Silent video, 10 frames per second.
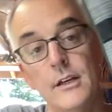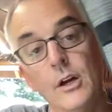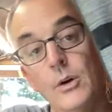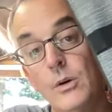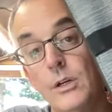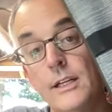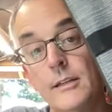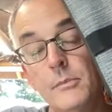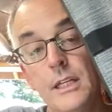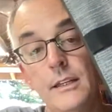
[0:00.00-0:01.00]
or it can
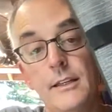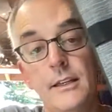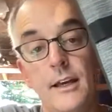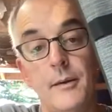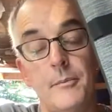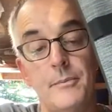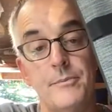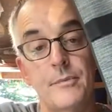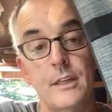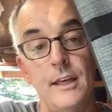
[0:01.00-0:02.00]
be the
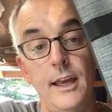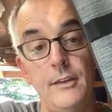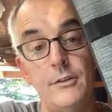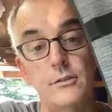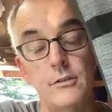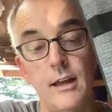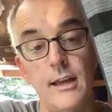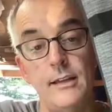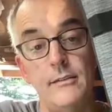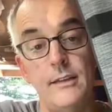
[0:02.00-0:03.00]
heathered
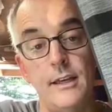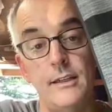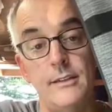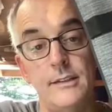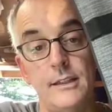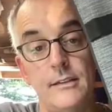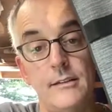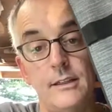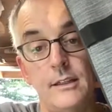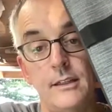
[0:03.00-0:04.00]
gray that is in
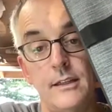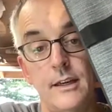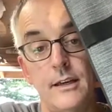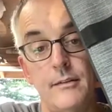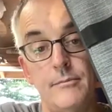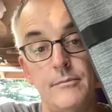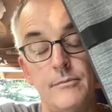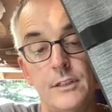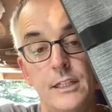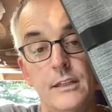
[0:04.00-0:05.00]
the
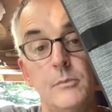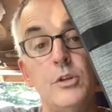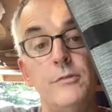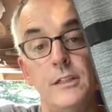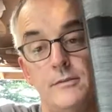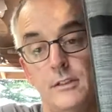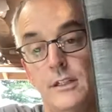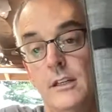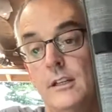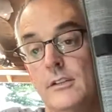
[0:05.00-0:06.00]
movie.
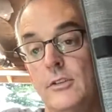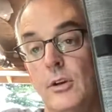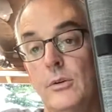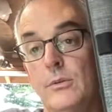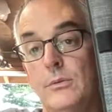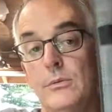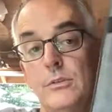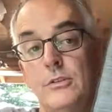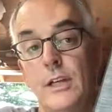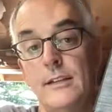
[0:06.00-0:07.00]
So
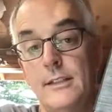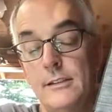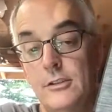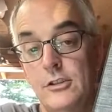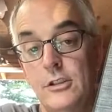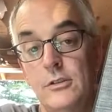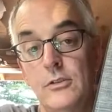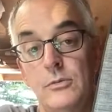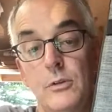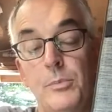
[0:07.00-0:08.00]
you guys get to
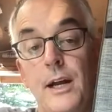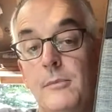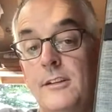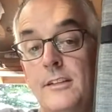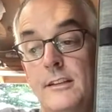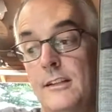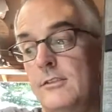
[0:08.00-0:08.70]
choose. We'll probably set that